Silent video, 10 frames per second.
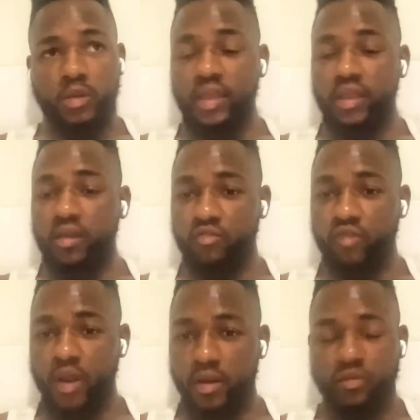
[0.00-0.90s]
like a
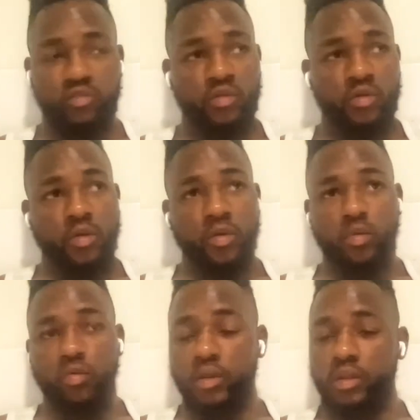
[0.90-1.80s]
fighters,
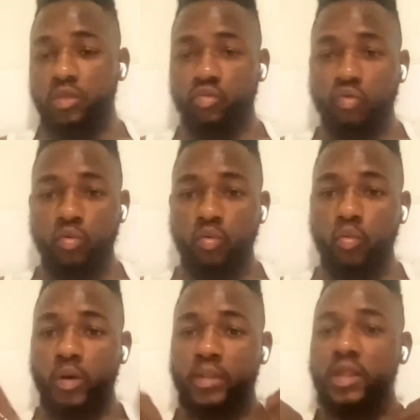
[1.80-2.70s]
what they do,
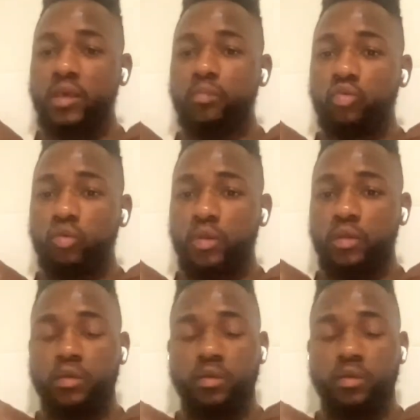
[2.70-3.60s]
what I'm doing,
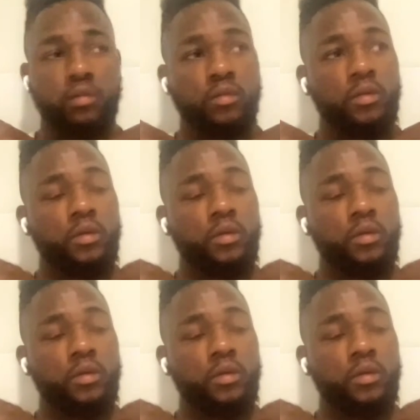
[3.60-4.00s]
you know.